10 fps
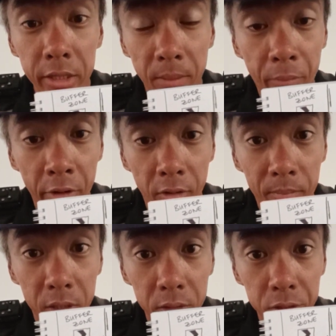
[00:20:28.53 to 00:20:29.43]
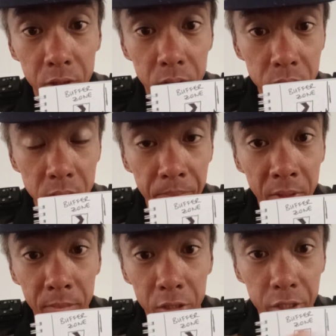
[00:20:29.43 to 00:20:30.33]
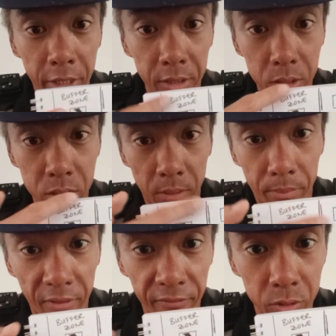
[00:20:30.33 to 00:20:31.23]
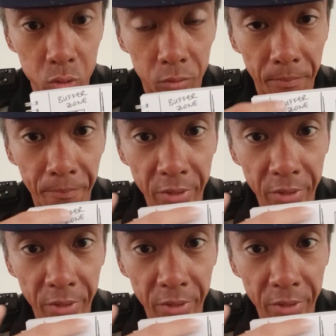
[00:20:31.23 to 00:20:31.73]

at the point of merger, zipper merge, and this is the buffer zone.